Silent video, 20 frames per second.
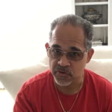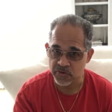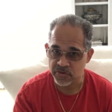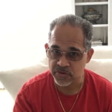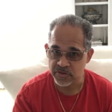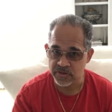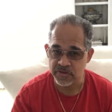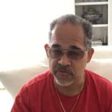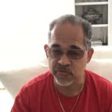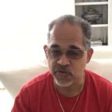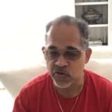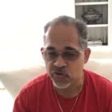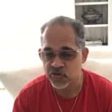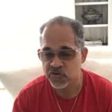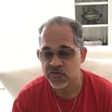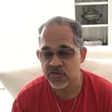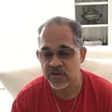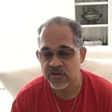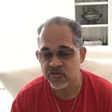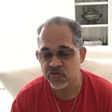the first
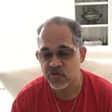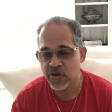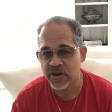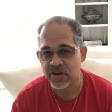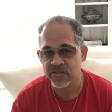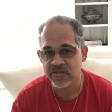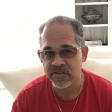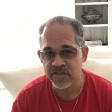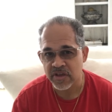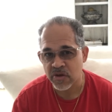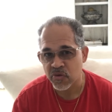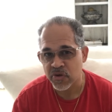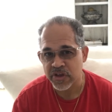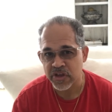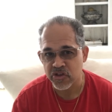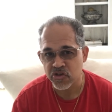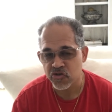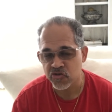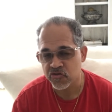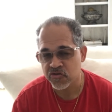strategy that we can
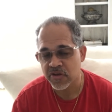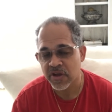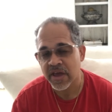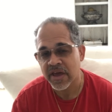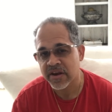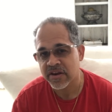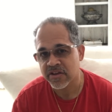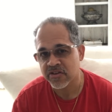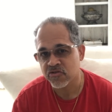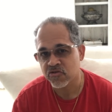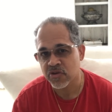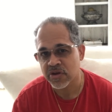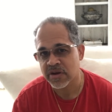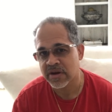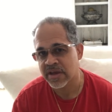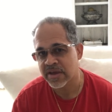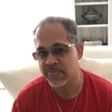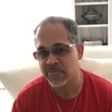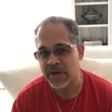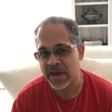use to adding a trade
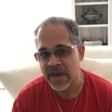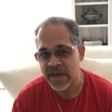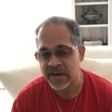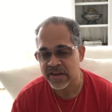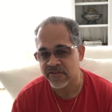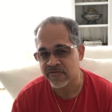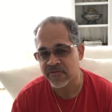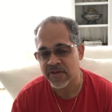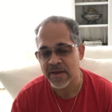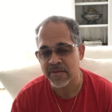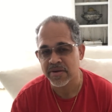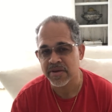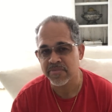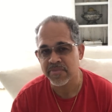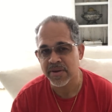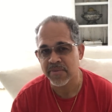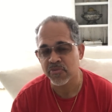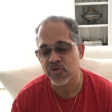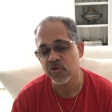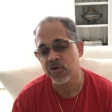line by adding a family
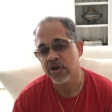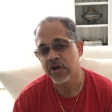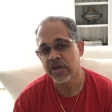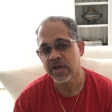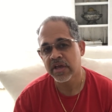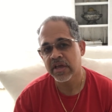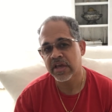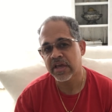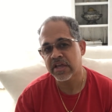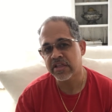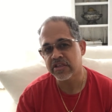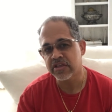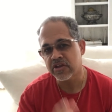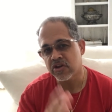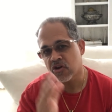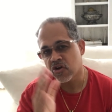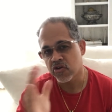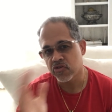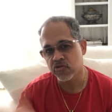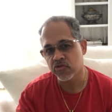member. And the
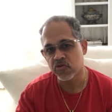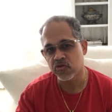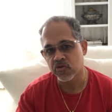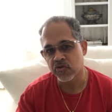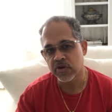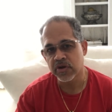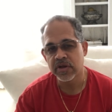other